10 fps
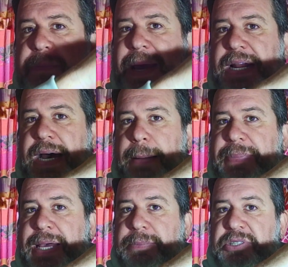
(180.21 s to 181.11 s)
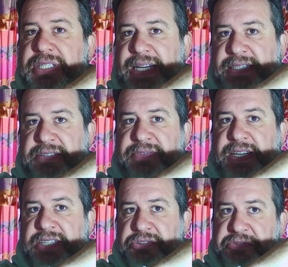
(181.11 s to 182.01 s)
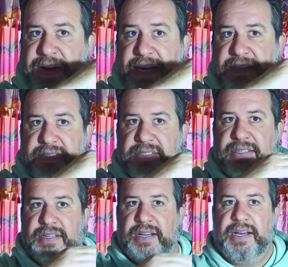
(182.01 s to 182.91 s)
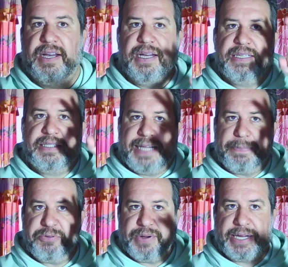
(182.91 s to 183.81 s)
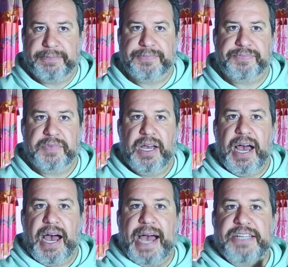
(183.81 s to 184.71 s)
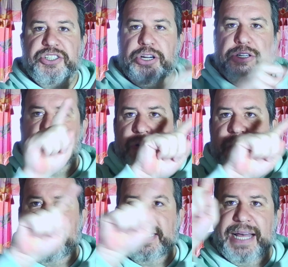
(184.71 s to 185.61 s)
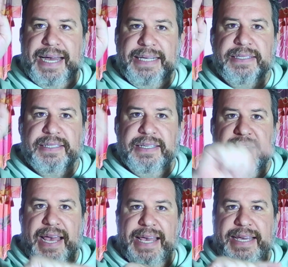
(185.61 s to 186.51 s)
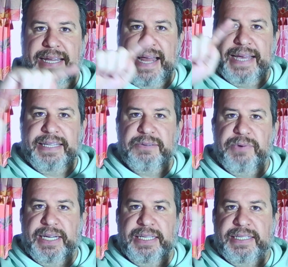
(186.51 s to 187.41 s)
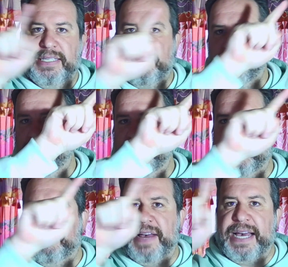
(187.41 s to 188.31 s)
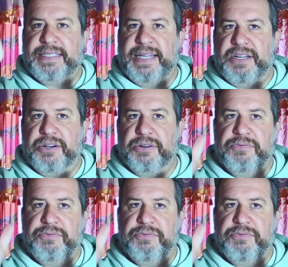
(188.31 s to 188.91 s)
or may not be able to testify to those facts. Step three, I start drawing lines and connecting witnesses with the facts they know.